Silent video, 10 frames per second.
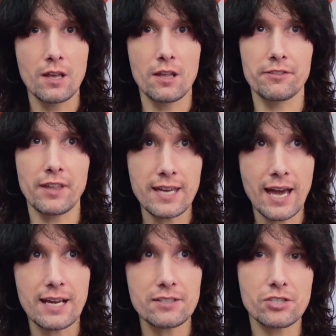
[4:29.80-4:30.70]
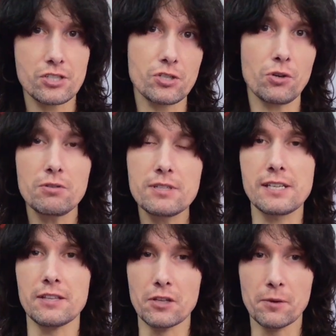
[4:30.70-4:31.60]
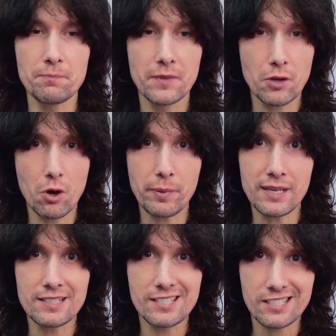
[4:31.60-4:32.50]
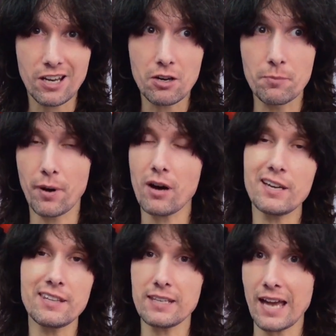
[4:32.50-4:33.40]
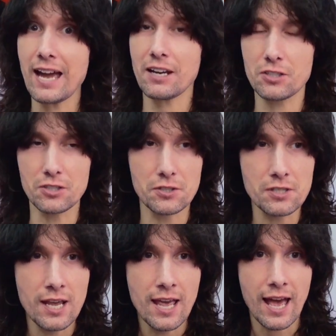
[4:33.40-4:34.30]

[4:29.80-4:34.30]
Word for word: they had songs in them that were being sung by the actors,